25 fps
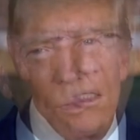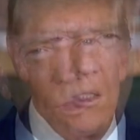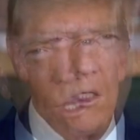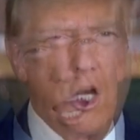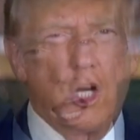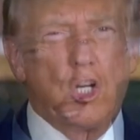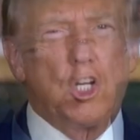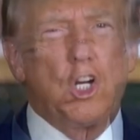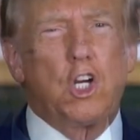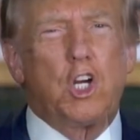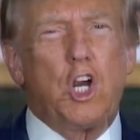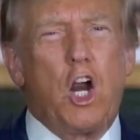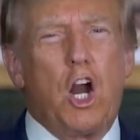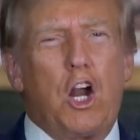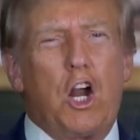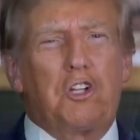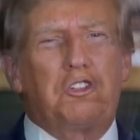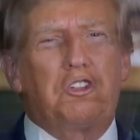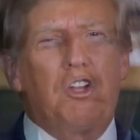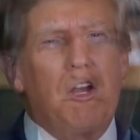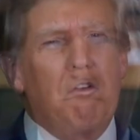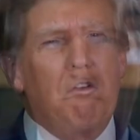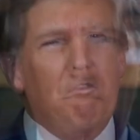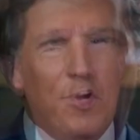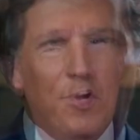Tucker
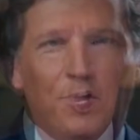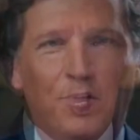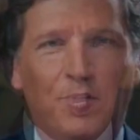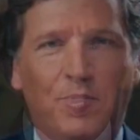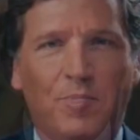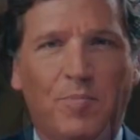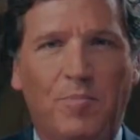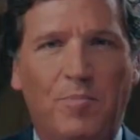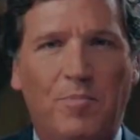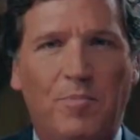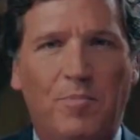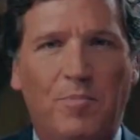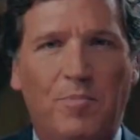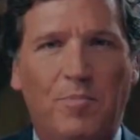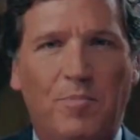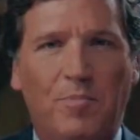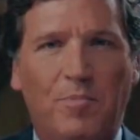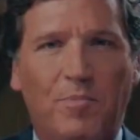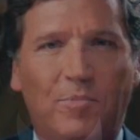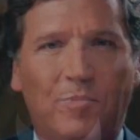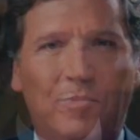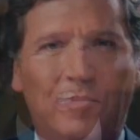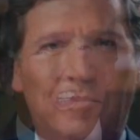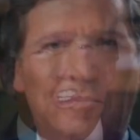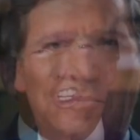Carlson, a very good guy,
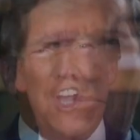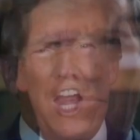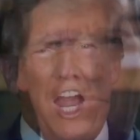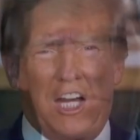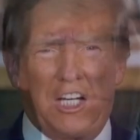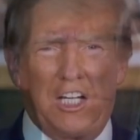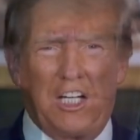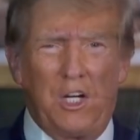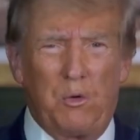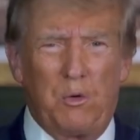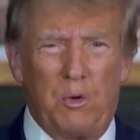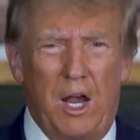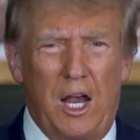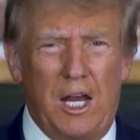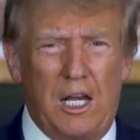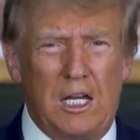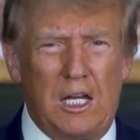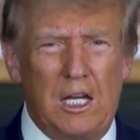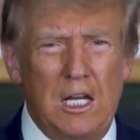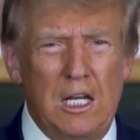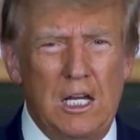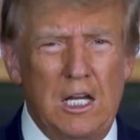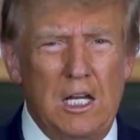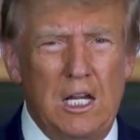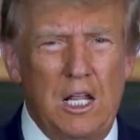is exactly right.
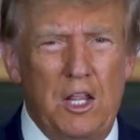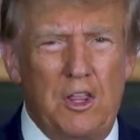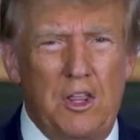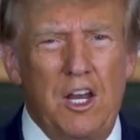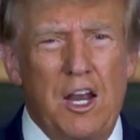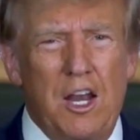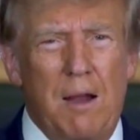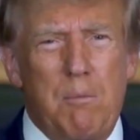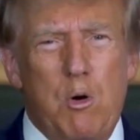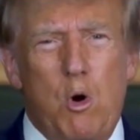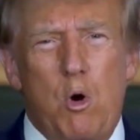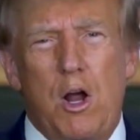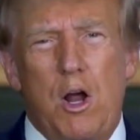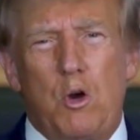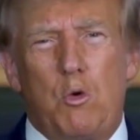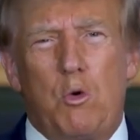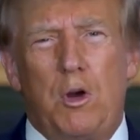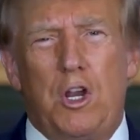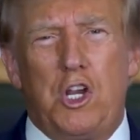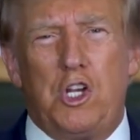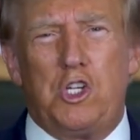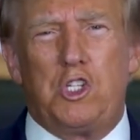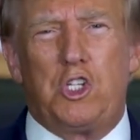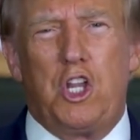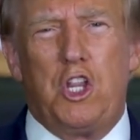The number one
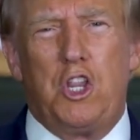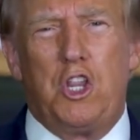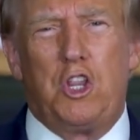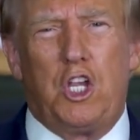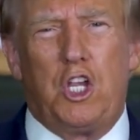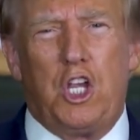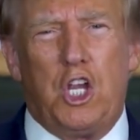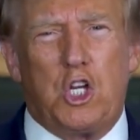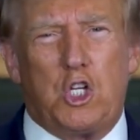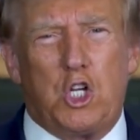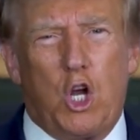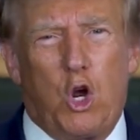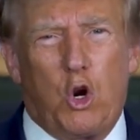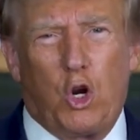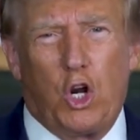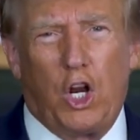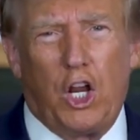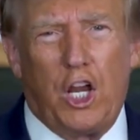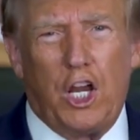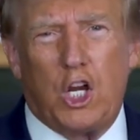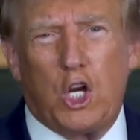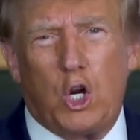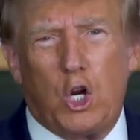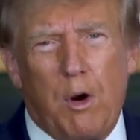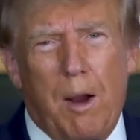reason the
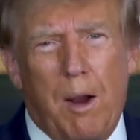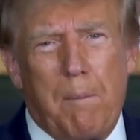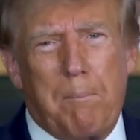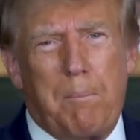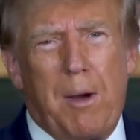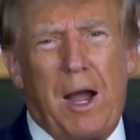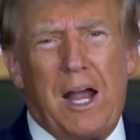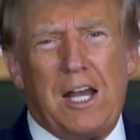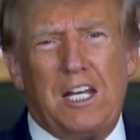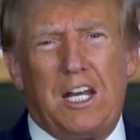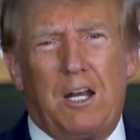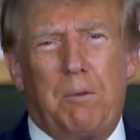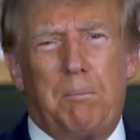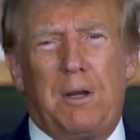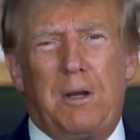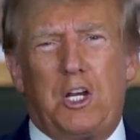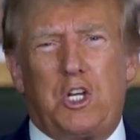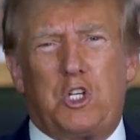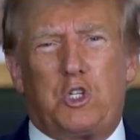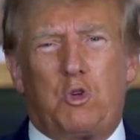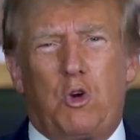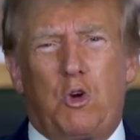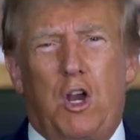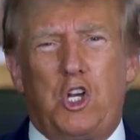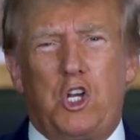totally corrupt Biden
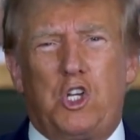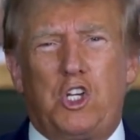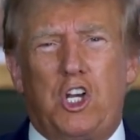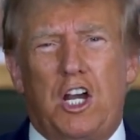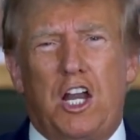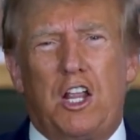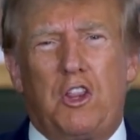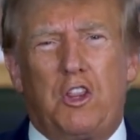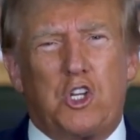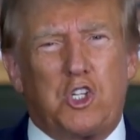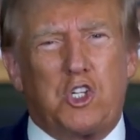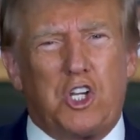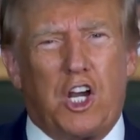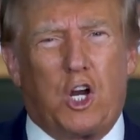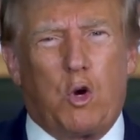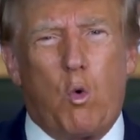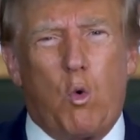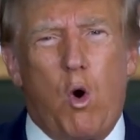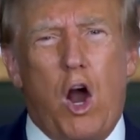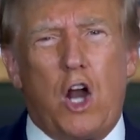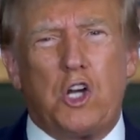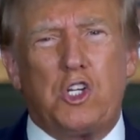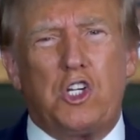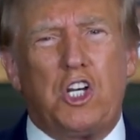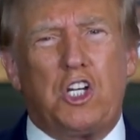administration and the sick
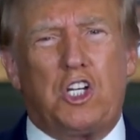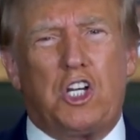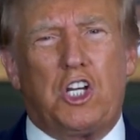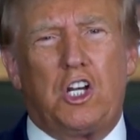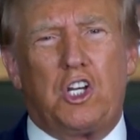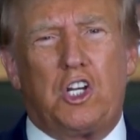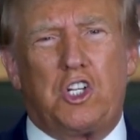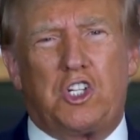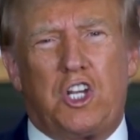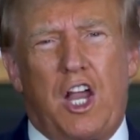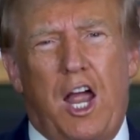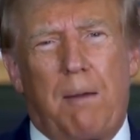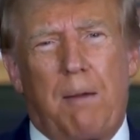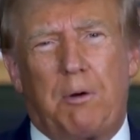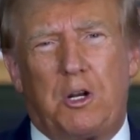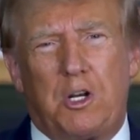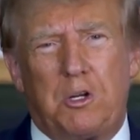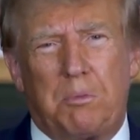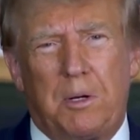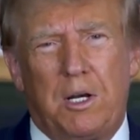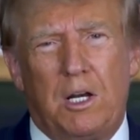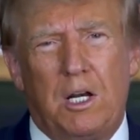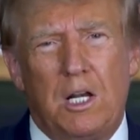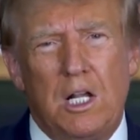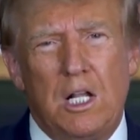Washington
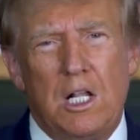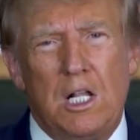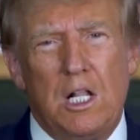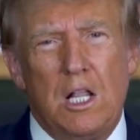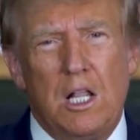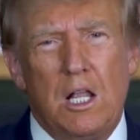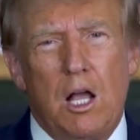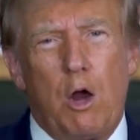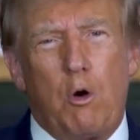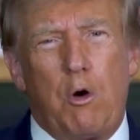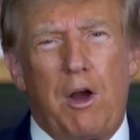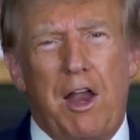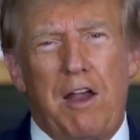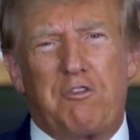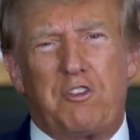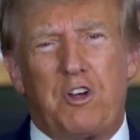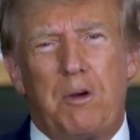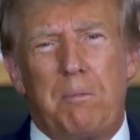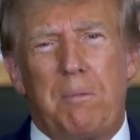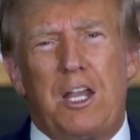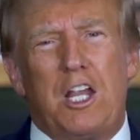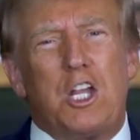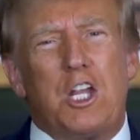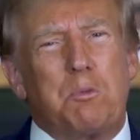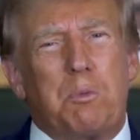establishment are
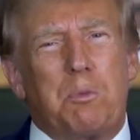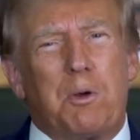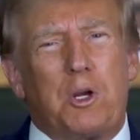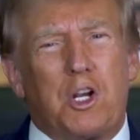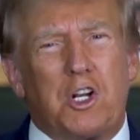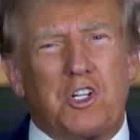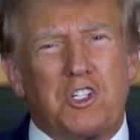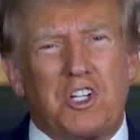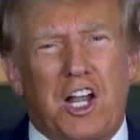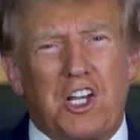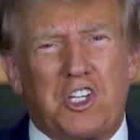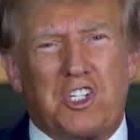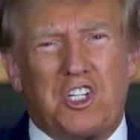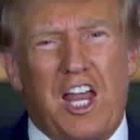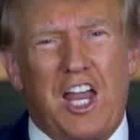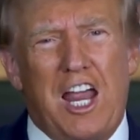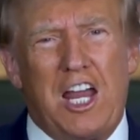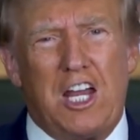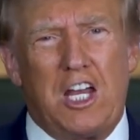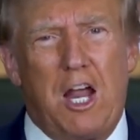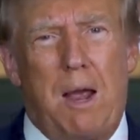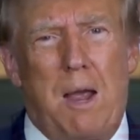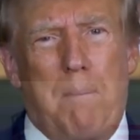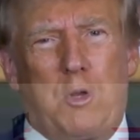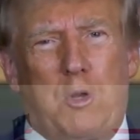after me is because I
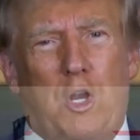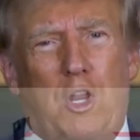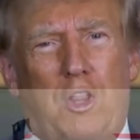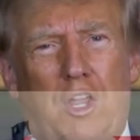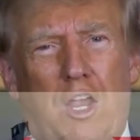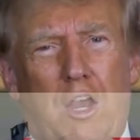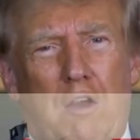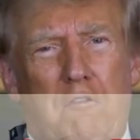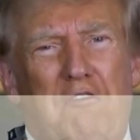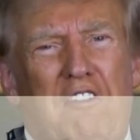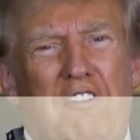stand up to their